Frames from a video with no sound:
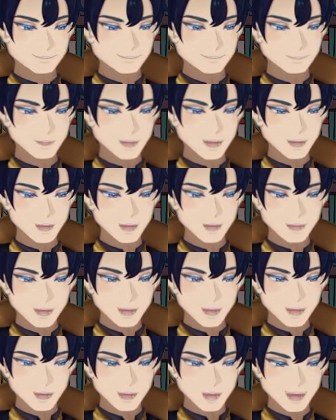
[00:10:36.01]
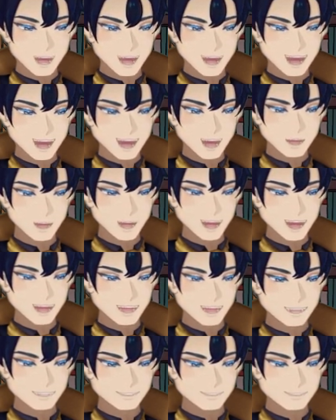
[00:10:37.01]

Beppo turned round on his box,